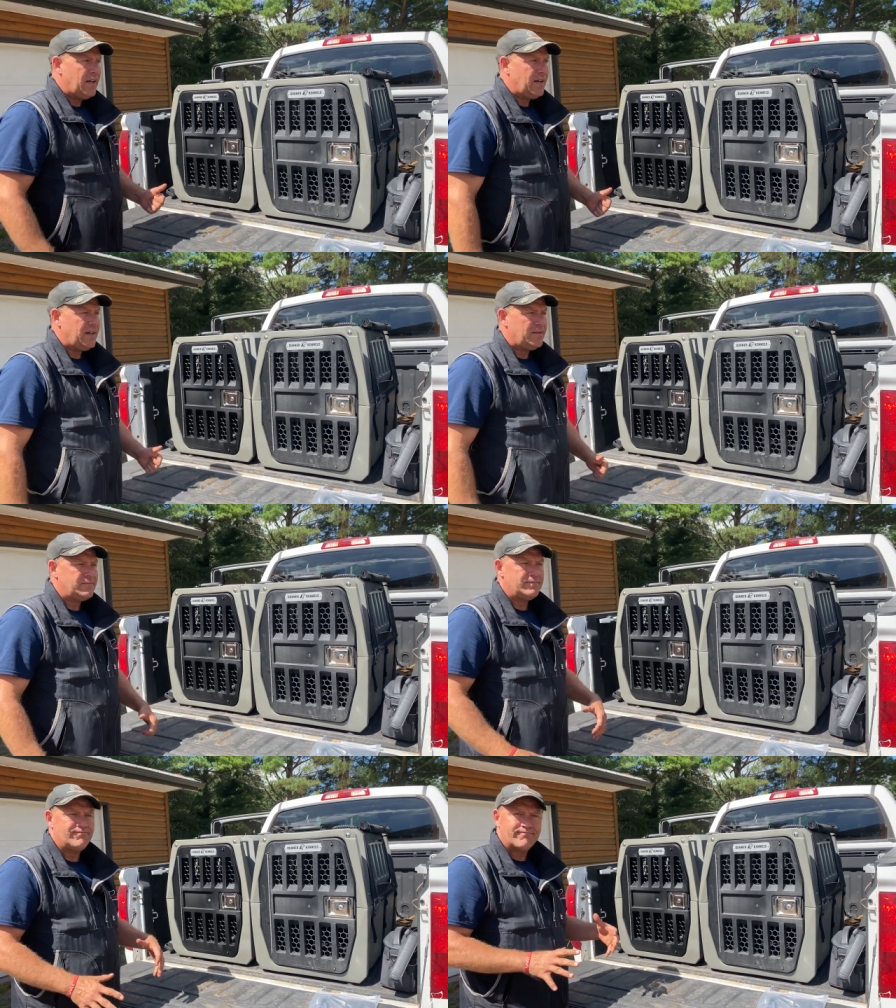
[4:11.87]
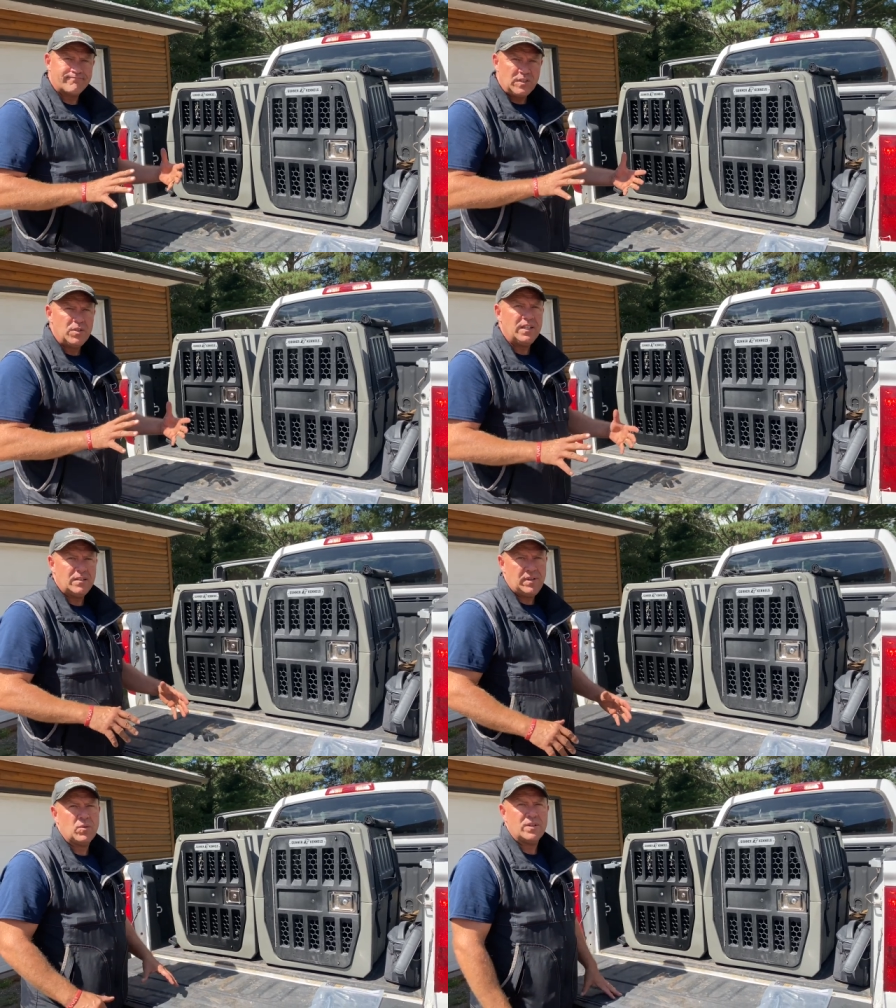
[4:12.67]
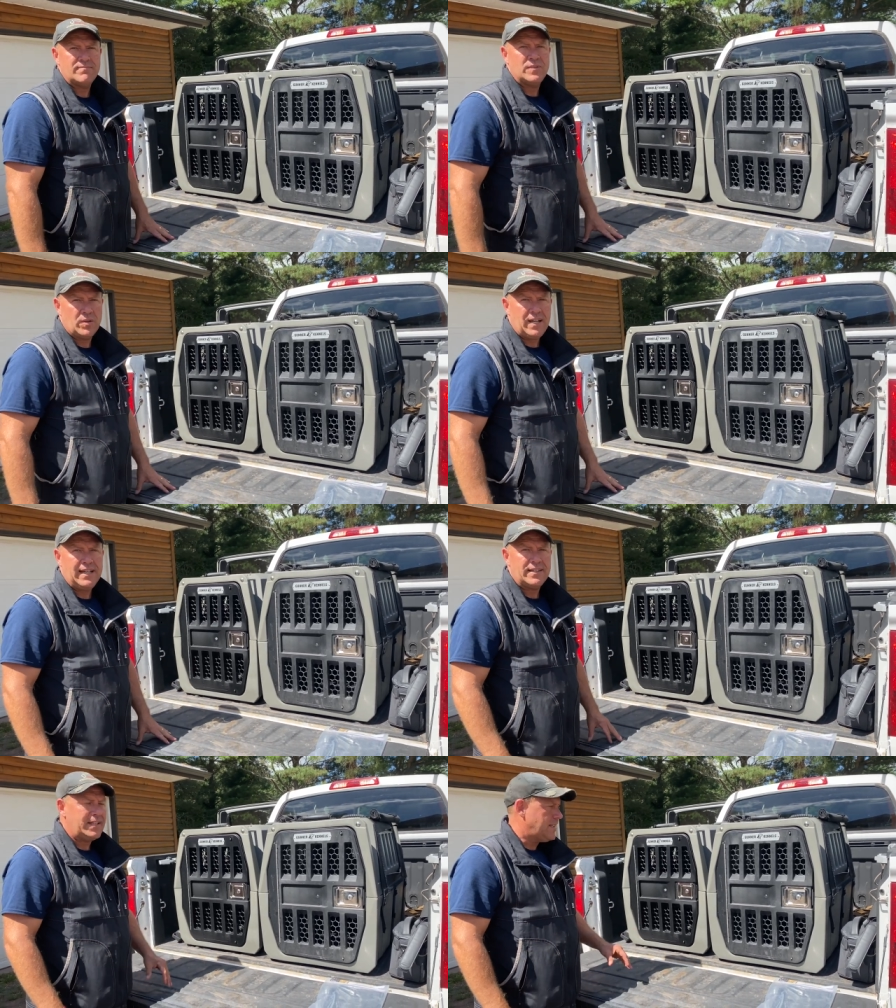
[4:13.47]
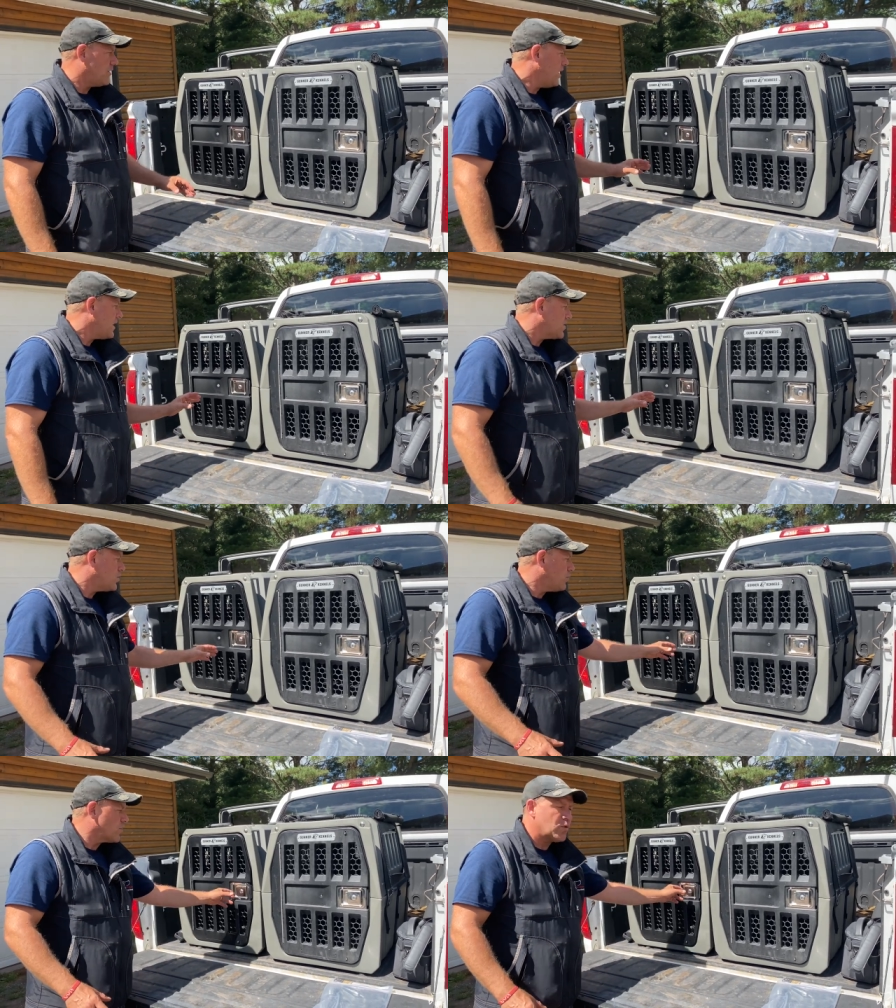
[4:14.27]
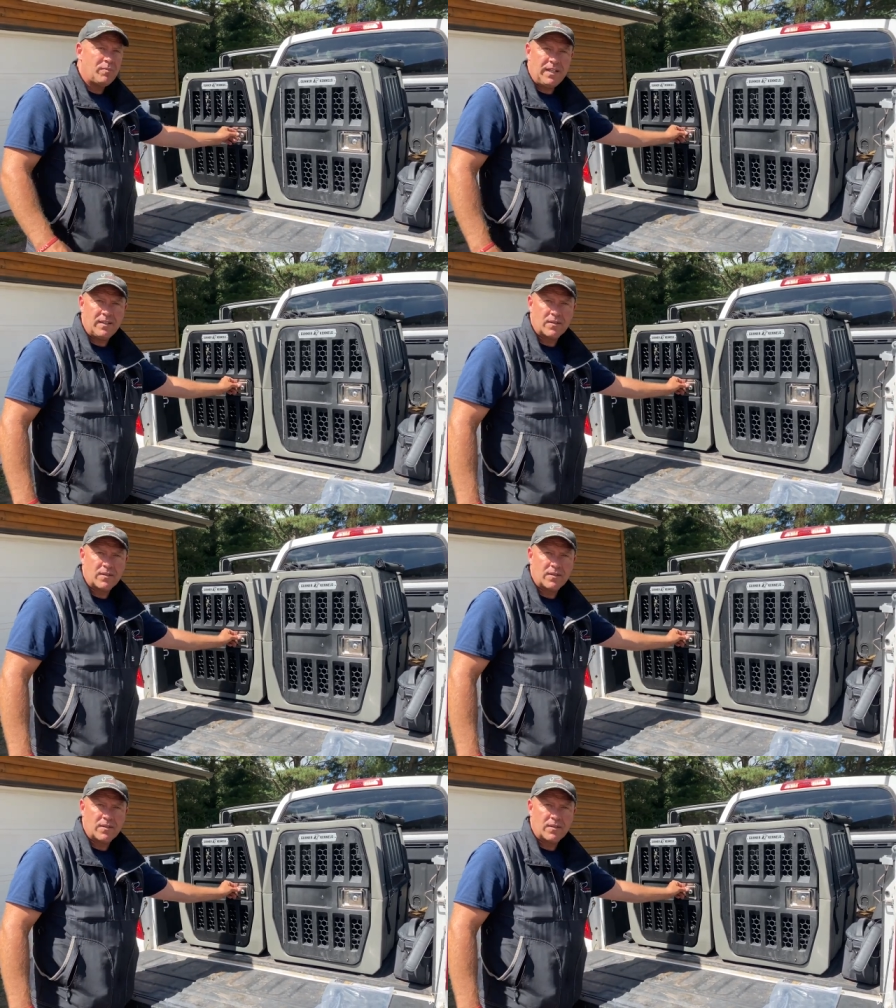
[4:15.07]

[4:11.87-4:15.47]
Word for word: um, you need the big one, okay? They, are not as super roomy.